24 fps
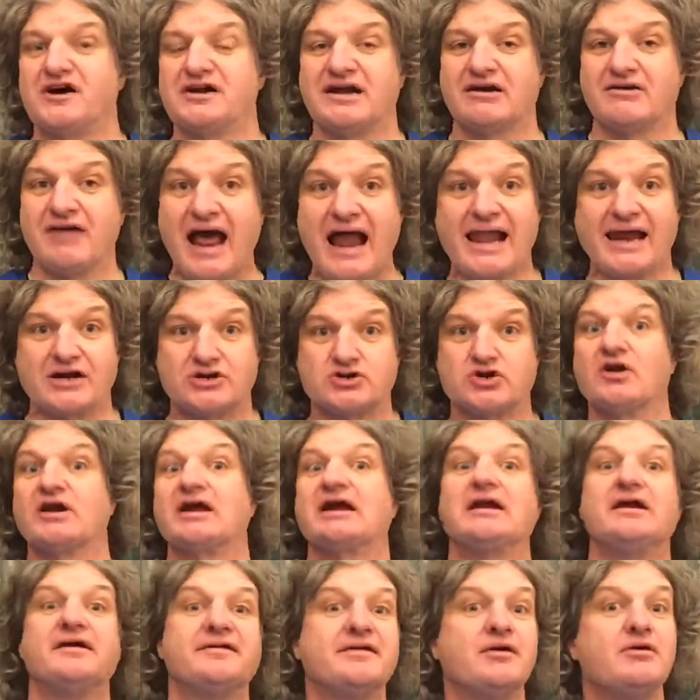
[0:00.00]
out
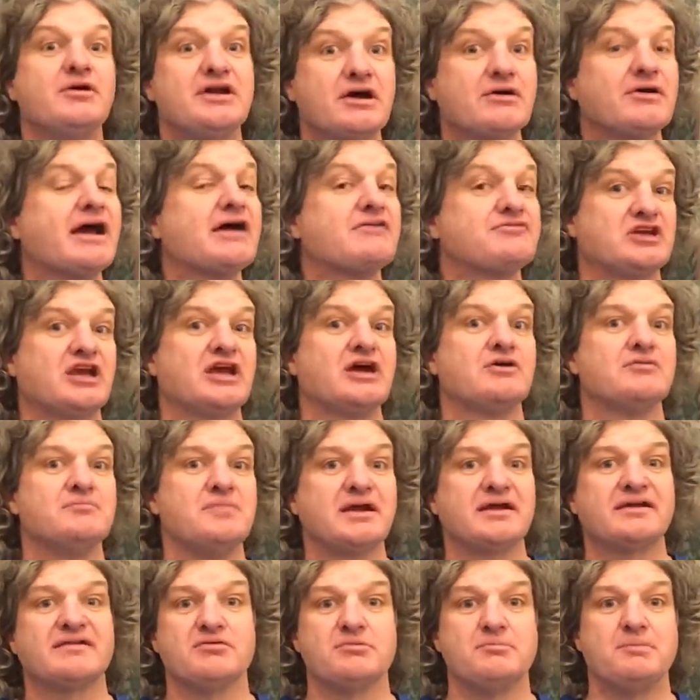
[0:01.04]
electronically so we don't have to go and
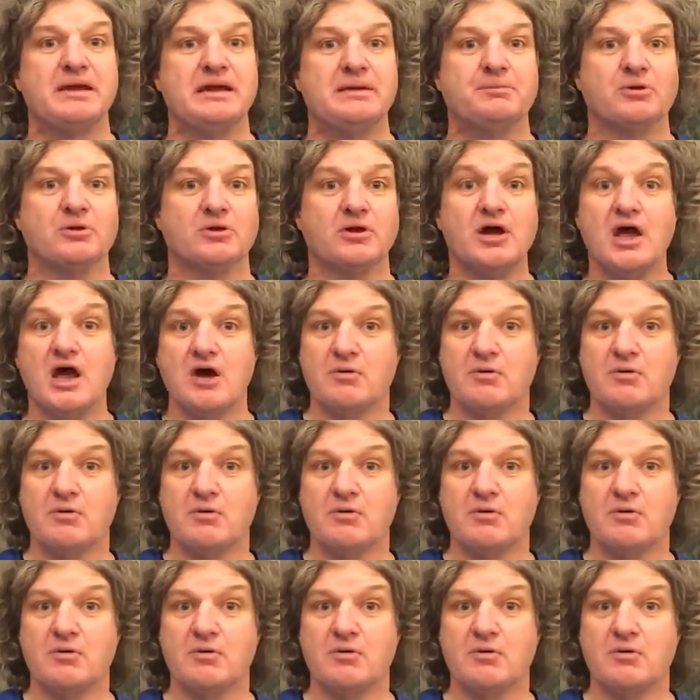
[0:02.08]
mix with people,